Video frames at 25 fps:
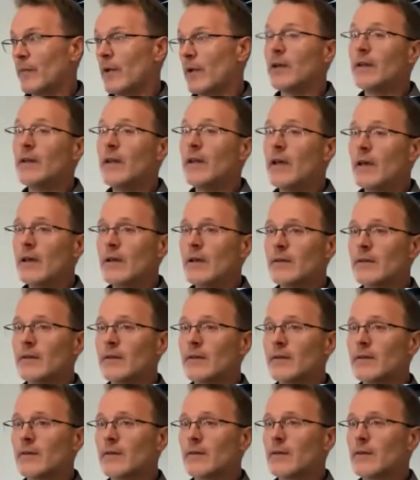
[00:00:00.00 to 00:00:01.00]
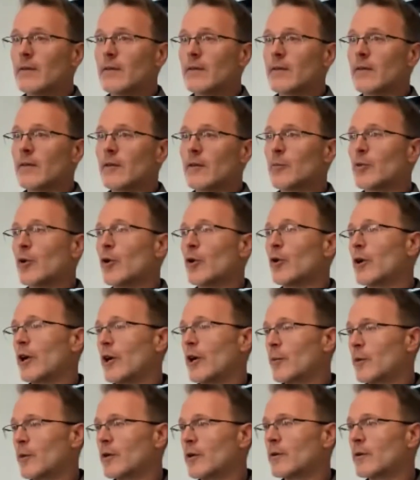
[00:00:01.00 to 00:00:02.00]
And yet, the
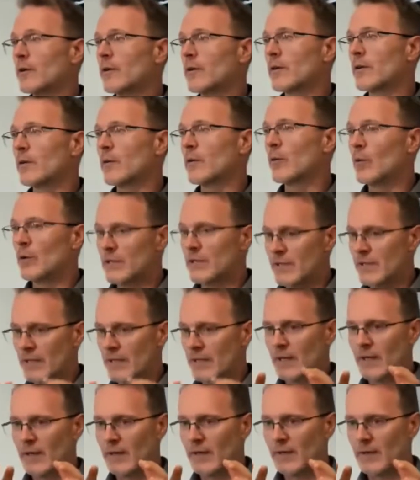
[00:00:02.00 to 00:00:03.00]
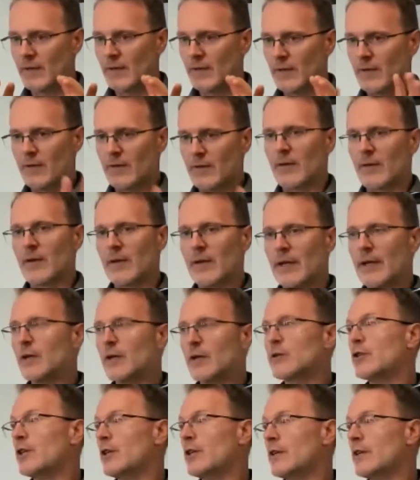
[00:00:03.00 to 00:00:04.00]
programmer, once he
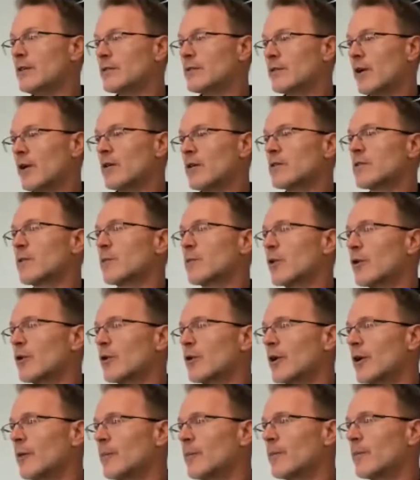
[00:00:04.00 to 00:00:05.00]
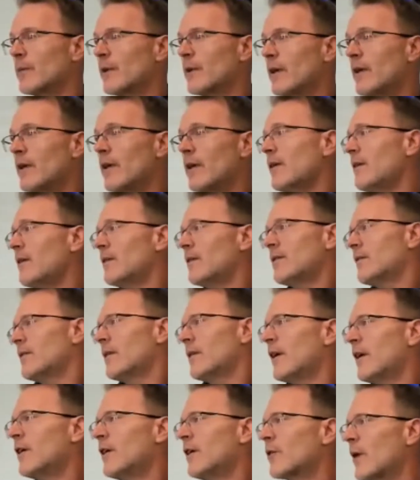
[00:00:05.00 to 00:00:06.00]
or she starts the program, he can
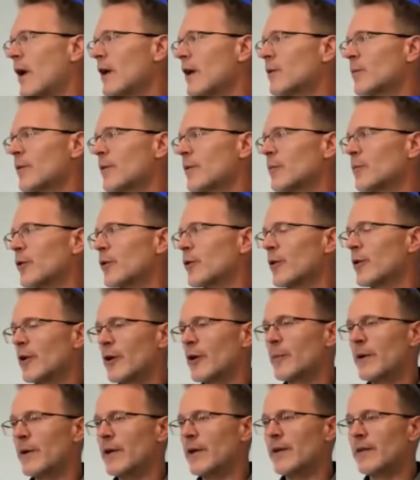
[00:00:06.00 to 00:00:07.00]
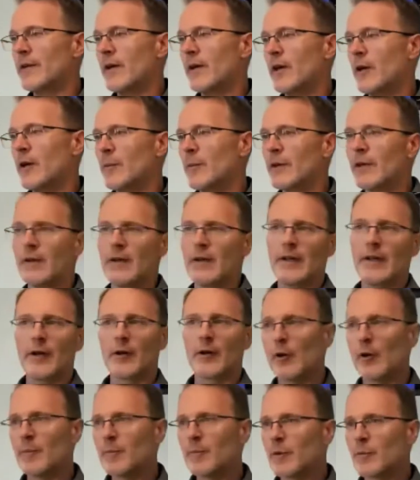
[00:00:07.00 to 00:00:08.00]
interact with the program anytime. He can
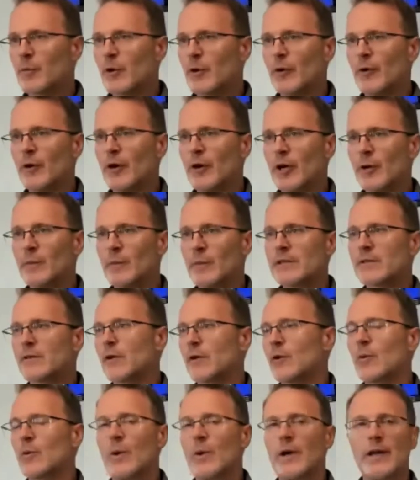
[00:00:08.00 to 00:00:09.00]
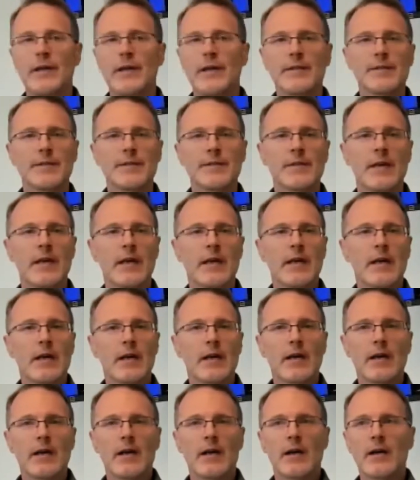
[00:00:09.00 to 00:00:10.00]
interrupt the program in certain ways.
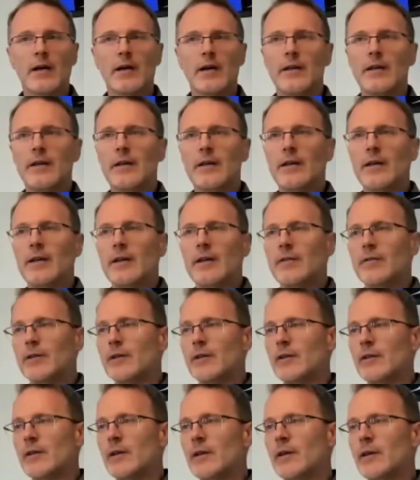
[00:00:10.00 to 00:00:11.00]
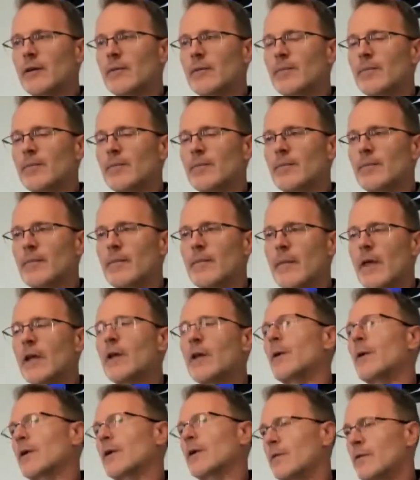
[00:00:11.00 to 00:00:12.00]
He can even,
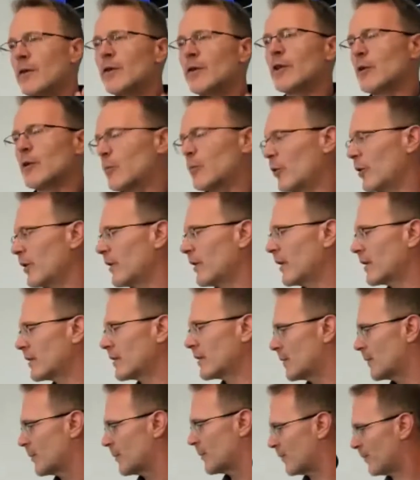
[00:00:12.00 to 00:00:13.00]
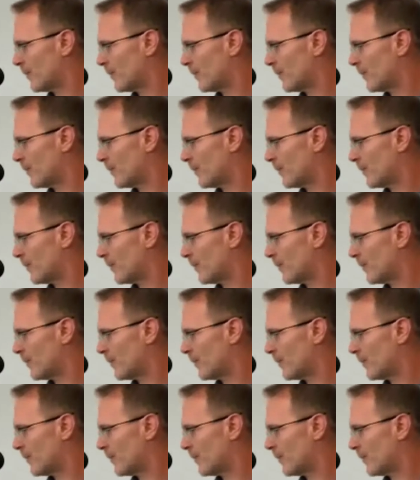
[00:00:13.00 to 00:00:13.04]
anyway, you get the point. Next.